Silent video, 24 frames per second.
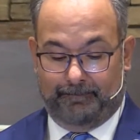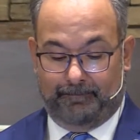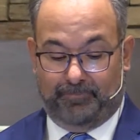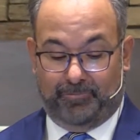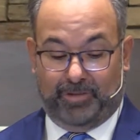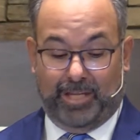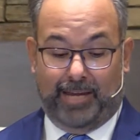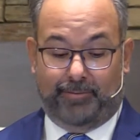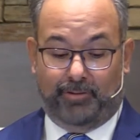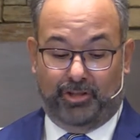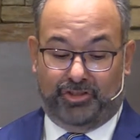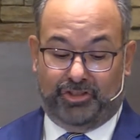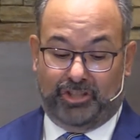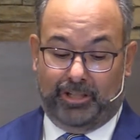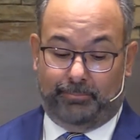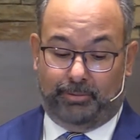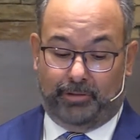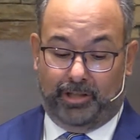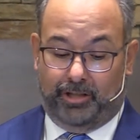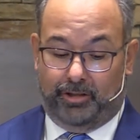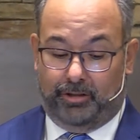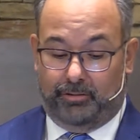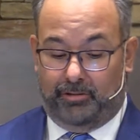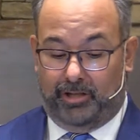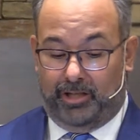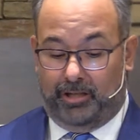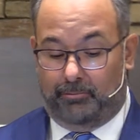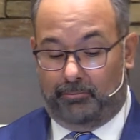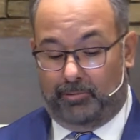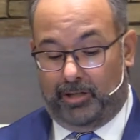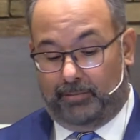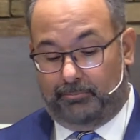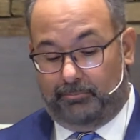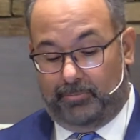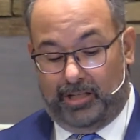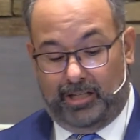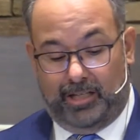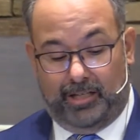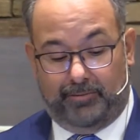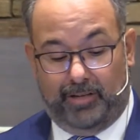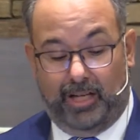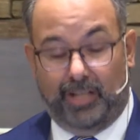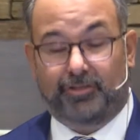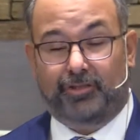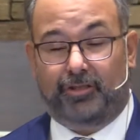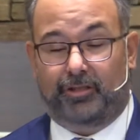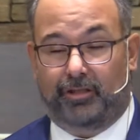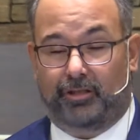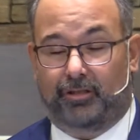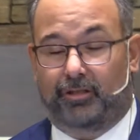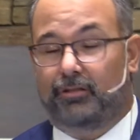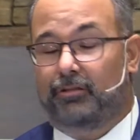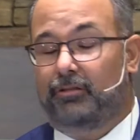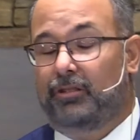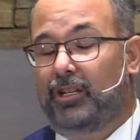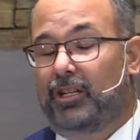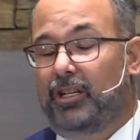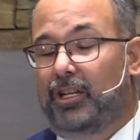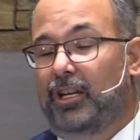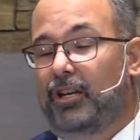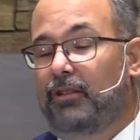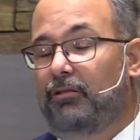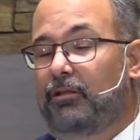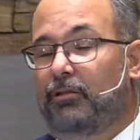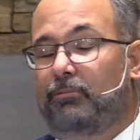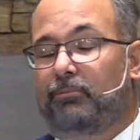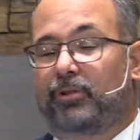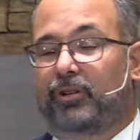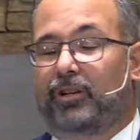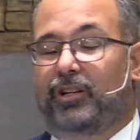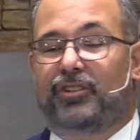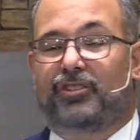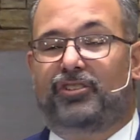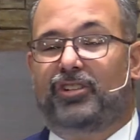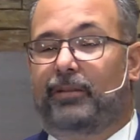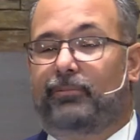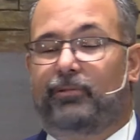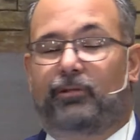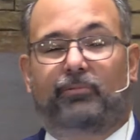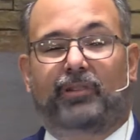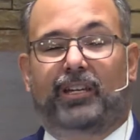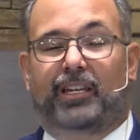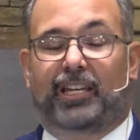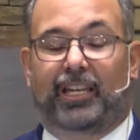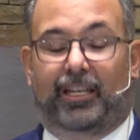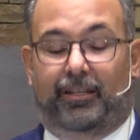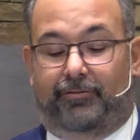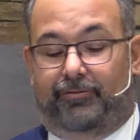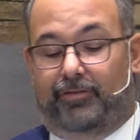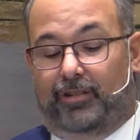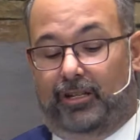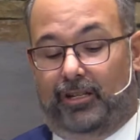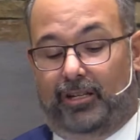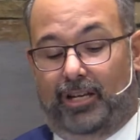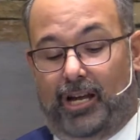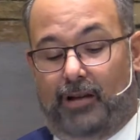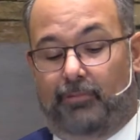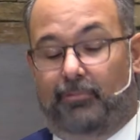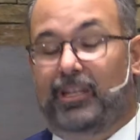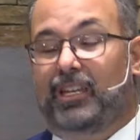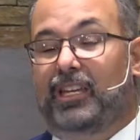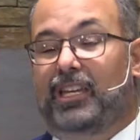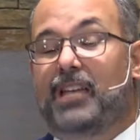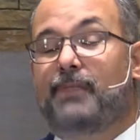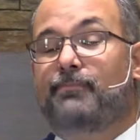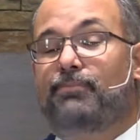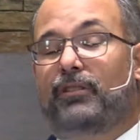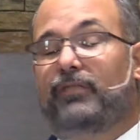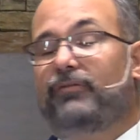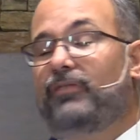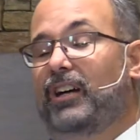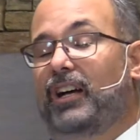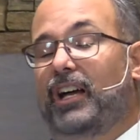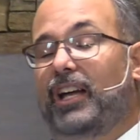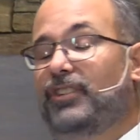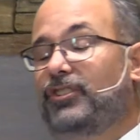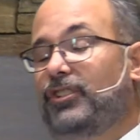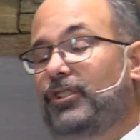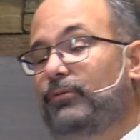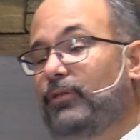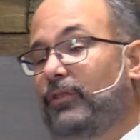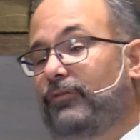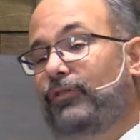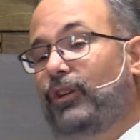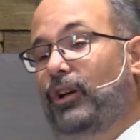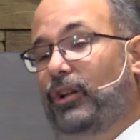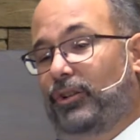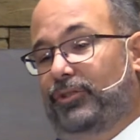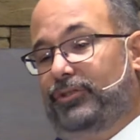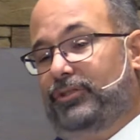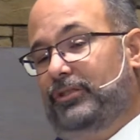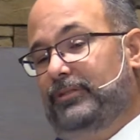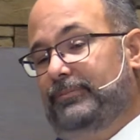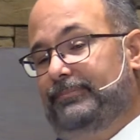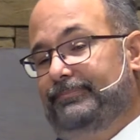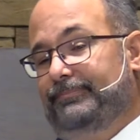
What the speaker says: David's simply doing what many of us do when we're in trouble we can't figure out. We improvise to a fault.